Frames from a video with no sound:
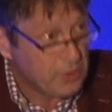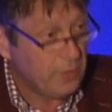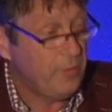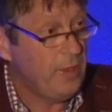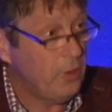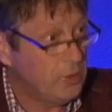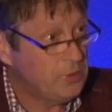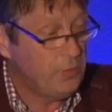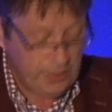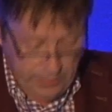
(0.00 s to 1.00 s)
of the
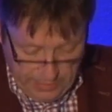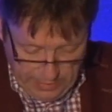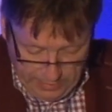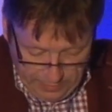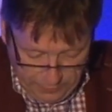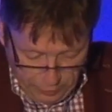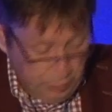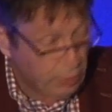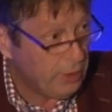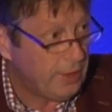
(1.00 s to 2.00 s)
Austrian
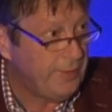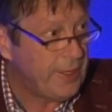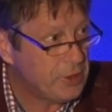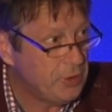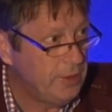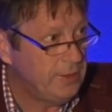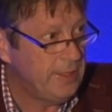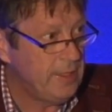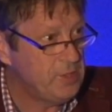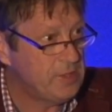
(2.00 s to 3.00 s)
football national
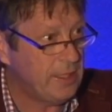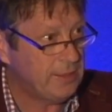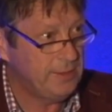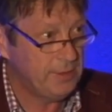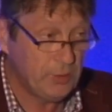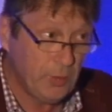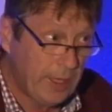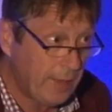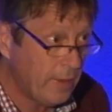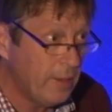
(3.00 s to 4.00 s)
team started
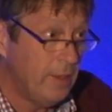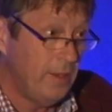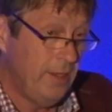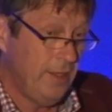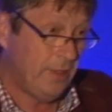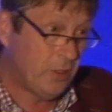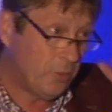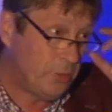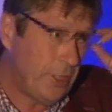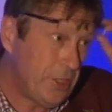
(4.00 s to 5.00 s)
together in
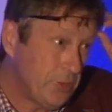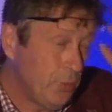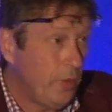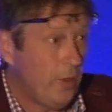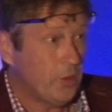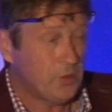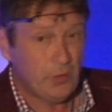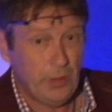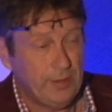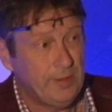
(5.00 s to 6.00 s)
cooperation with the
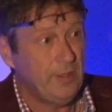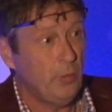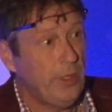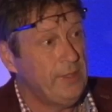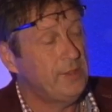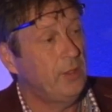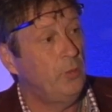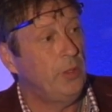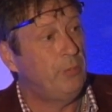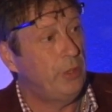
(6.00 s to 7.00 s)
Austrian TV, so
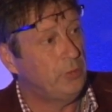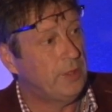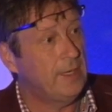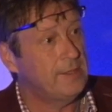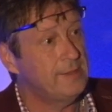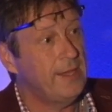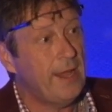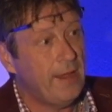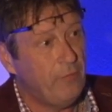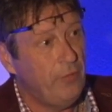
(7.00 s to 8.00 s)
we broadcast
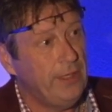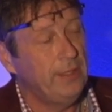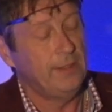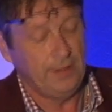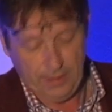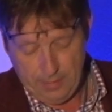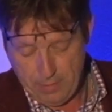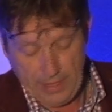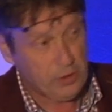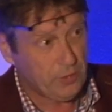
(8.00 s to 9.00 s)
every
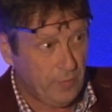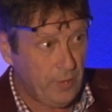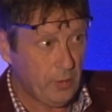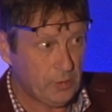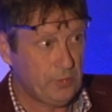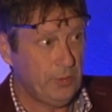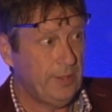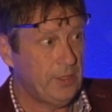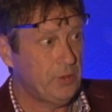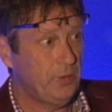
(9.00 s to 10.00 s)
match of the Austrian
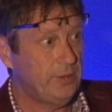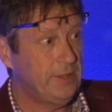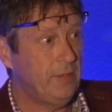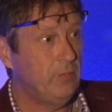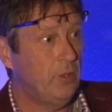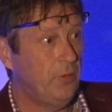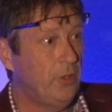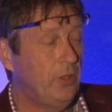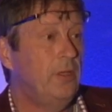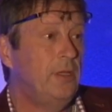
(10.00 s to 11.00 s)
national team on
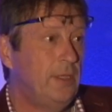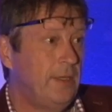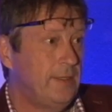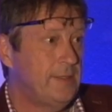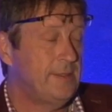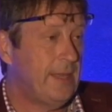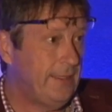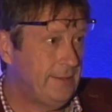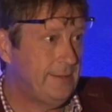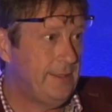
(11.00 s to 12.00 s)
the
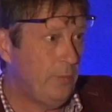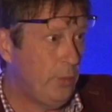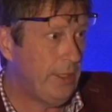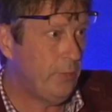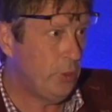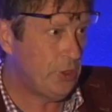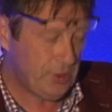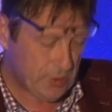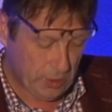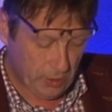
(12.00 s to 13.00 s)
state TV, which
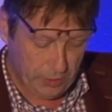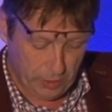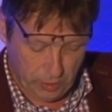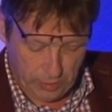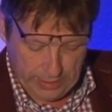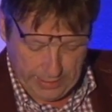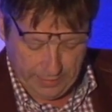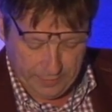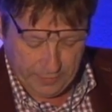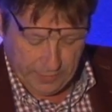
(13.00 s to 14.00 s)
is called
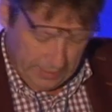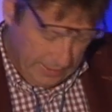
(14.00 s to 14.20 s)
ORF,